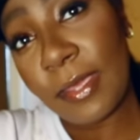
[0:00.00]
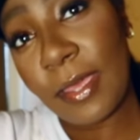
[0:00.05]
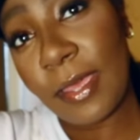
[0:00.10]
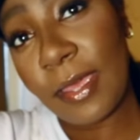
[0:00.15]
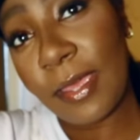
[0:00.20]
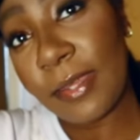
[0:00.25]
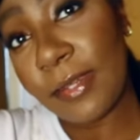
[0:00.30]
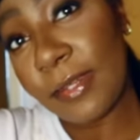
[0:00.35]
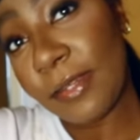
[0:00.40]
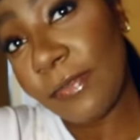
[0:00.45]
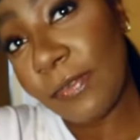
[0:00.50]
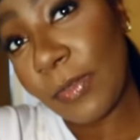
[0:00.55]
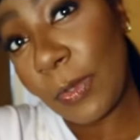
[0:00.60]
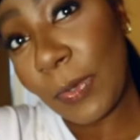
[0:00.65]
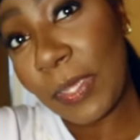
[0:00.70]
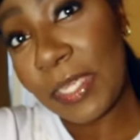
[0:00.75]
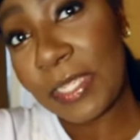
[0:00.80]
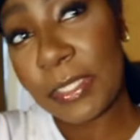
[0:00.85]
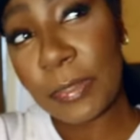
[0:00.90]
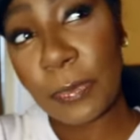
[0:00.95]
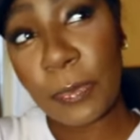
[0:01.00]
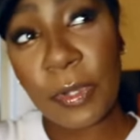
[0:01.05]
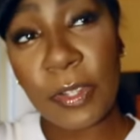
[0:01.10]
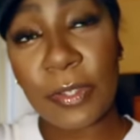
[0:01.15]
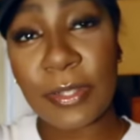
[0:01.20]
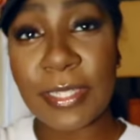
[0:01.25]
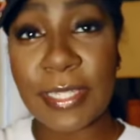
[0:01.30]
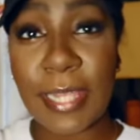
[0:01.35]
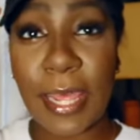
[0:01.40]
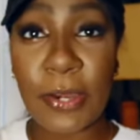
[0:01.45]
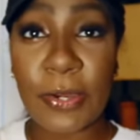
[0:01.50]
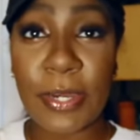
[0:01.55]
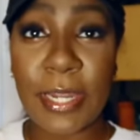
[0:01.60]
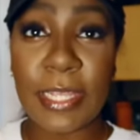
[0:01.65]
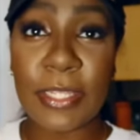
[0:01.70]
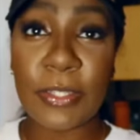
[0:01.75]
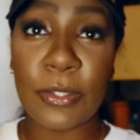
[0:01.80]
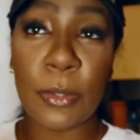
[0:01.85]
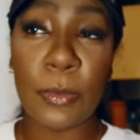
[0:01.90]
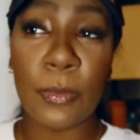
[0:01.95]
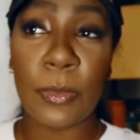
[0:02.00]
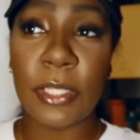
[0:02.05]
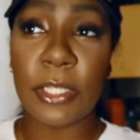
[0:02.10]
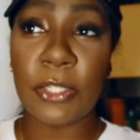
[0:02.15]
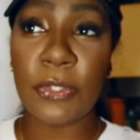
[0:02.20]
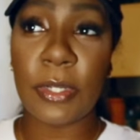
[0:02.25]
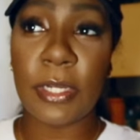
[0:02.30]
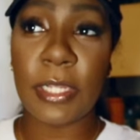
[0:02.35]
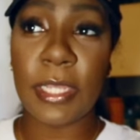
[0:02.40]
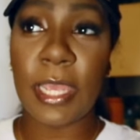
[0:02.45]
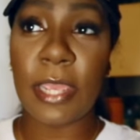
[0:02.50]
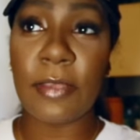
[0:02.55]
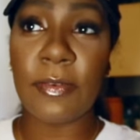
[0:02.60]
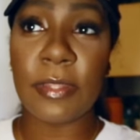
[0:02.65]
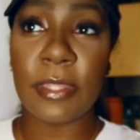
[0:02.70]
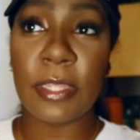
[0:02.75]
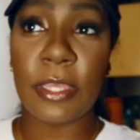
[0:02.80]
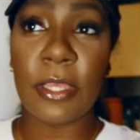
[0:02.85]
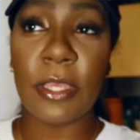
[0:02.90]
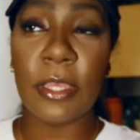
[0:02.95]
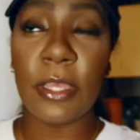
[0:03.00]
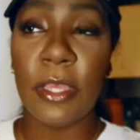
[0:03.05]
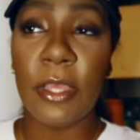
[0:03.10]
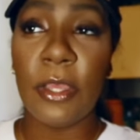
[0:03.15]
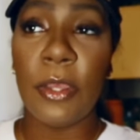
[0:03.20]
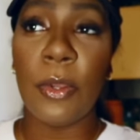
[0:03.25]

kind of going somewhere on Saturday, so I'm really trying to get everything